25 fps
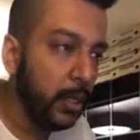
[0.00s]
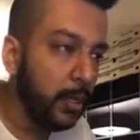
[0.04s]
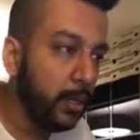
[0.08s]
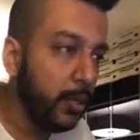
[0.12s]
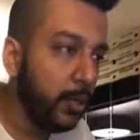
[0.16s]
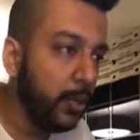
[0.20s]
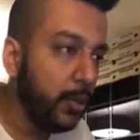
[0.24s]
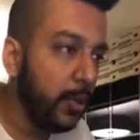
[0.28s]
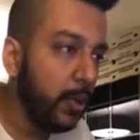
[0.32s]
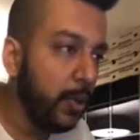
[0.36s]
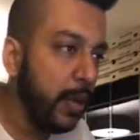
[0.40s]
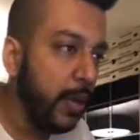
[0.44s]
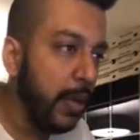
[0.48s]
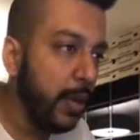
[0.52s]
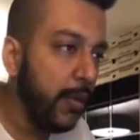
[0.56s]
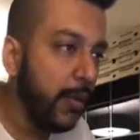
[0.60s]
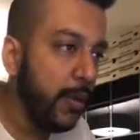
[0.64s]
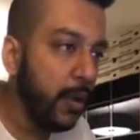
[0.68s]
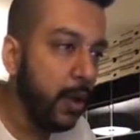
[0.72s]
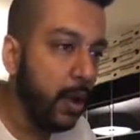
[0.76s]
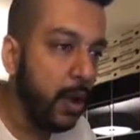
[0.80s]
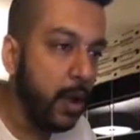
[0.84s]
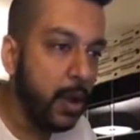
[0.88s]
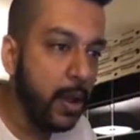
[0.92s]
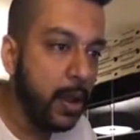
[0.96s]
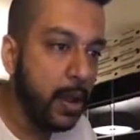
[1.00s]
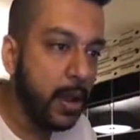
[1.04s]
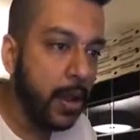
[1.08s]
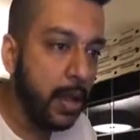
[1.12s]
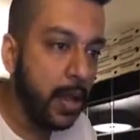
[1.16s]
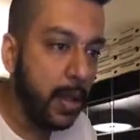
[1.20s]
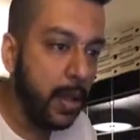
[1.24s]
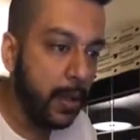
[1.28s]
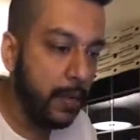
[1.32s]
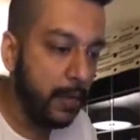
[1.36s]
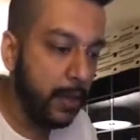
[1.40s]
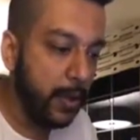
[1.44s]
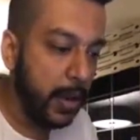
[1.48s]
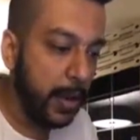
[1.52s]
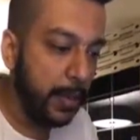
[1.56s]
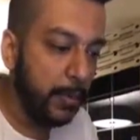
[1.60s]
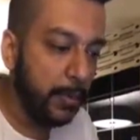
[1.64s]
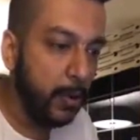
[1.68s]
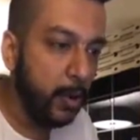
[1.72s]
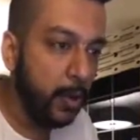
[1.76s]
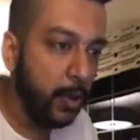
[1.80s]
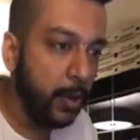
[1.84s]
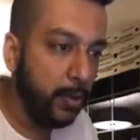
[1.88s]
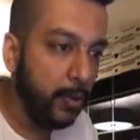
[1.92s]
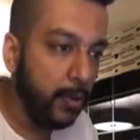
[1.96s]
So later on, when
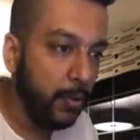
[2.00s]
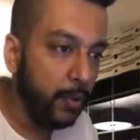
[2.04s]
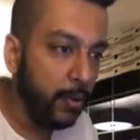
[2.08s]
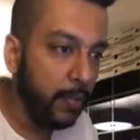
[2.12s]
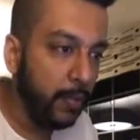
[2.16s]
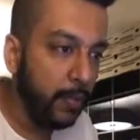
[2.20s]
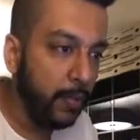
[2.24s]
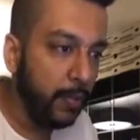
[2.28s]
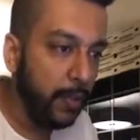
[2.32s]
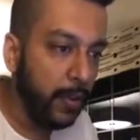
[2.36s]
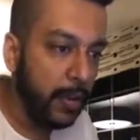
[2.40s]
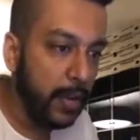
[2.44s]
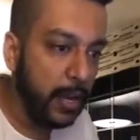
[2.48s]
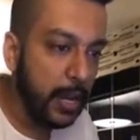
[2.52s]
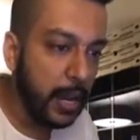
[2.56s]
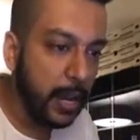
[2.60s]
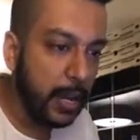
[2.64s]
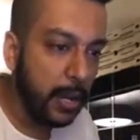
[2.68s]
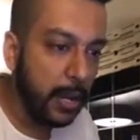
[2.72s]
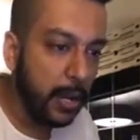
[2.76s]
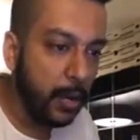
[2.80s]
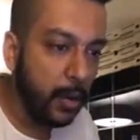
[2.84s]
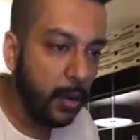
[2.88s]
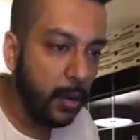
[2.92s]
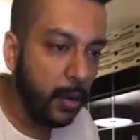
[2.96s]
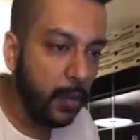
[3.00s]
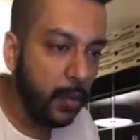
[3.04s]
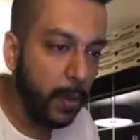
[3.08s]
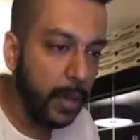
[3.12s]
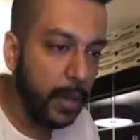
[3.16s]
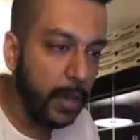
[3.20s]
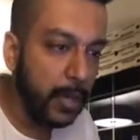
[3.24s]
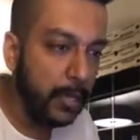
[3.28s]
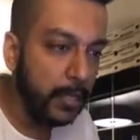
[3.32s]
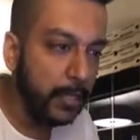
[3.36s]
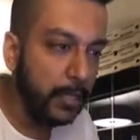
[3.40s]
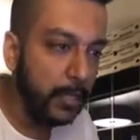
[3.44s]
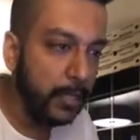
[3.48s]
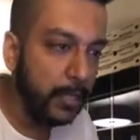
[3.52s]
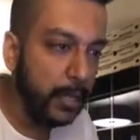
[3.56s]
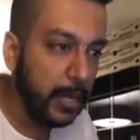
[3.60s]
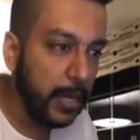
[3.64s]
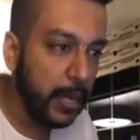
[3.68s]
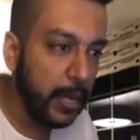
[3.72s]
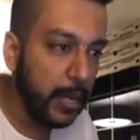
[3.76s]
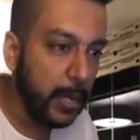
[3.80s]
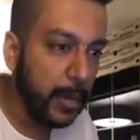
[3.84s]
I'm going through the feed, I can always,